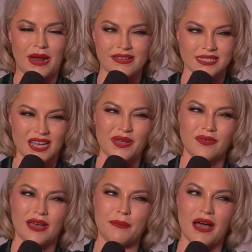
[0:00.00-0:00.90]
Private talk, we
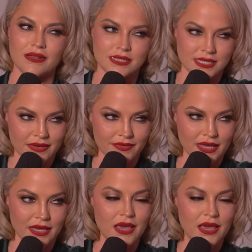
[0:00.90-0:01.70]
want positivity.